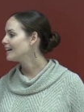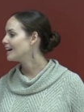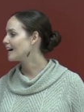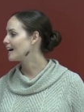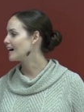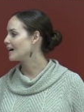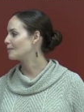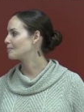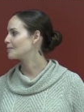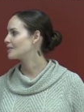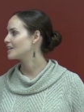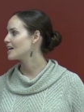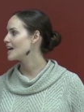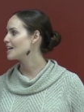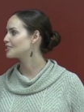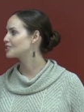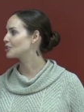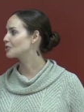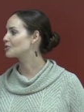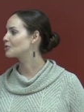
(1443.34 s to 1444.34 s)
Um,
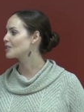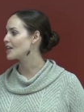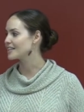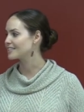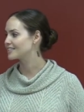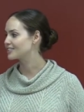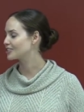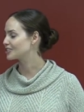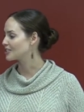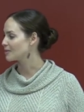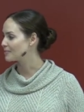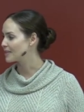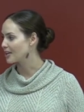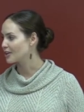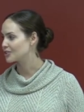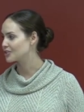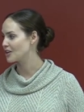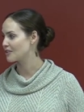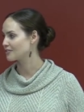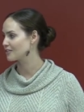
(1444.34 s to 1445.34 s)
and so that's just something
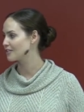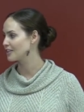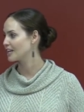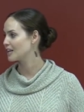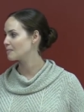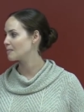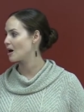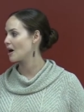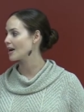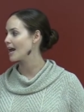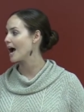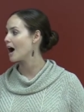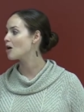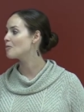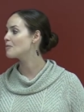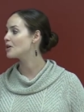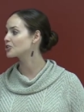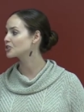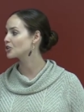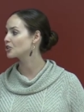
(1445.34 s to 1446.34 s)
else you have to think about.
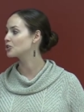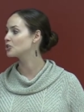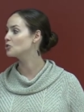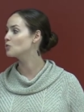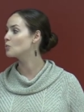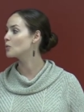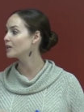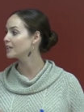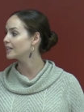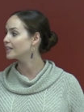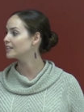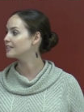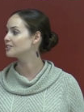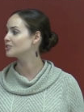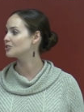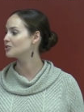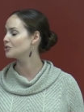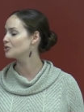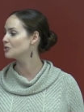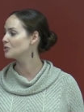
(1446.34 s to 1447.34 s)
How much are you willing
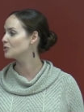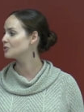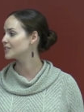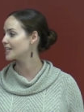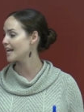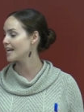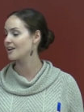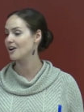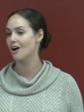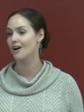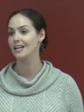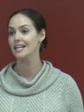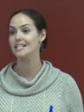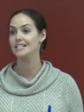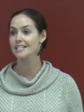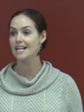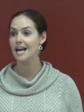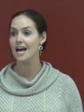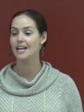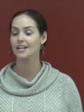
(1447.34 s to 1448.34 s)
to take on
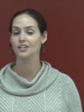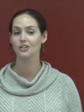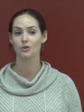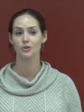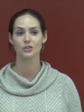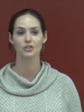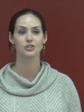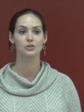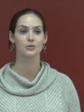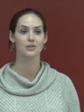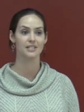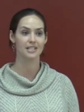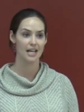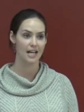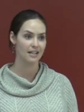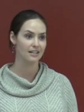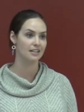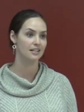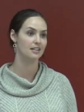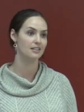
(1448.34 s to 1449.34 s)
in debt in order to
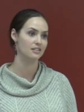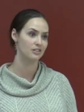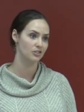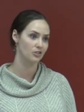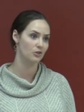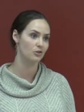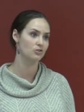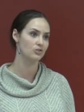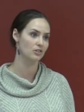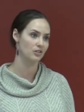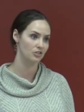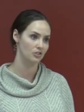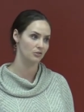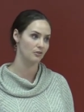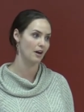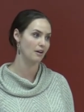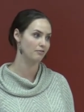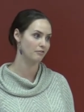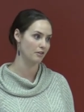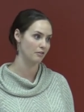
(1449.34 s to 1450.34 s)
attend the institution that's the
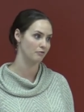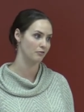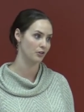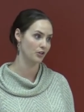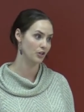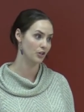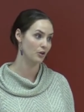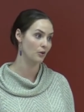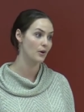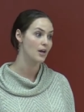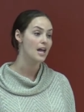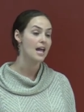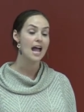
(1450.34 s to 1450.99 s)
right fit for you?